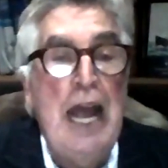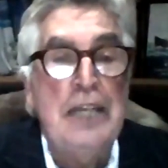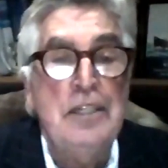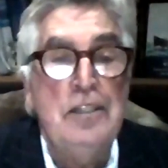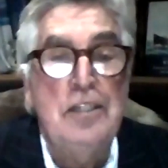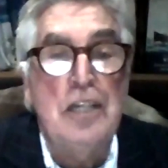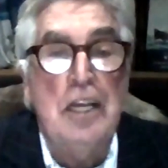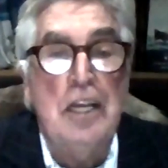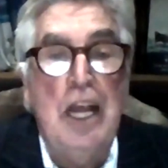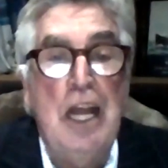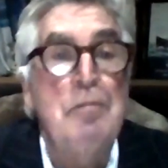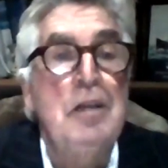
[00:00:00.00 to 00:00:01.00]

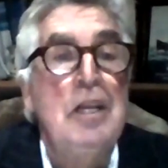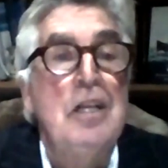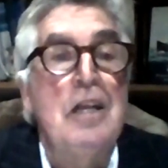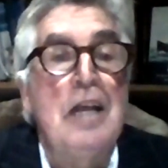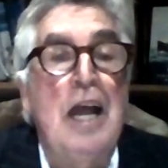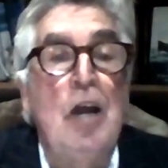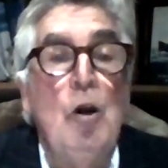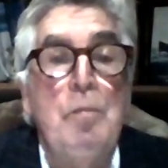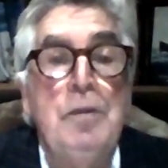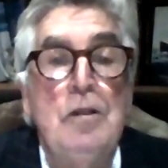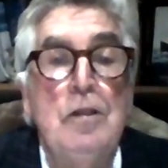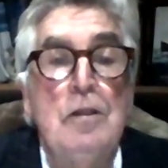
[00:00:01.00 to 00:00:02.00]
and
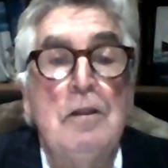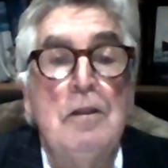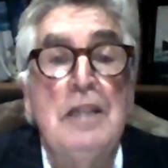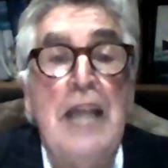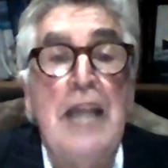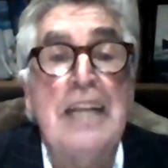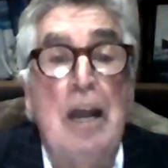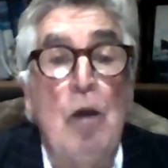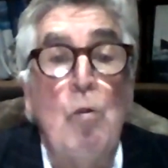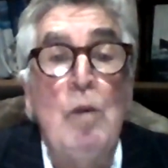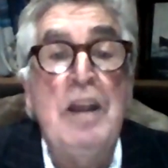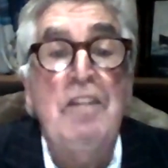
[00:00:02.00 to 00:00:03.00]
I hope you'll
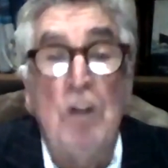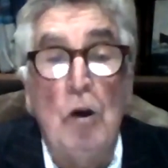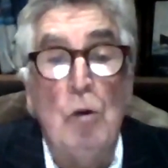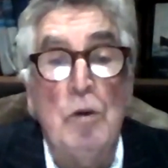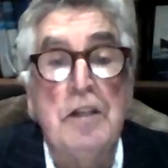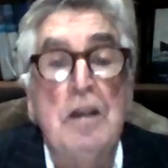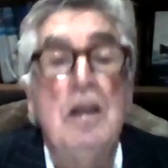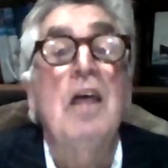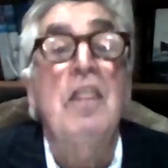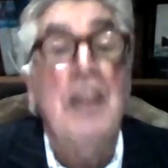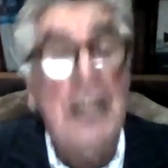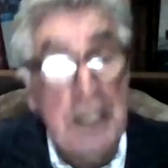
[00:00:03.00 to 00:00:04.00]
like our way
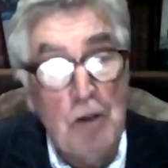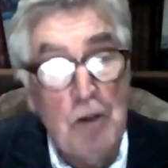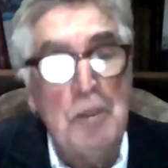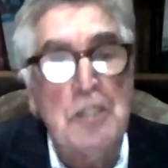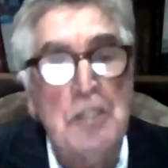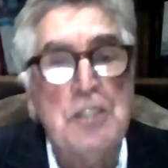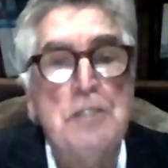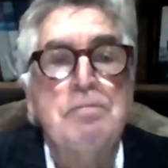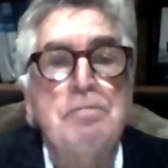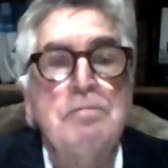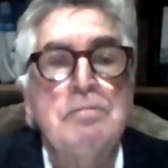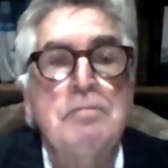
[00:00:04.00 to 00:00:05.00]
forward. Thank you very
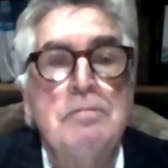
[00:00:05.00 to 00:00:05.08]
much.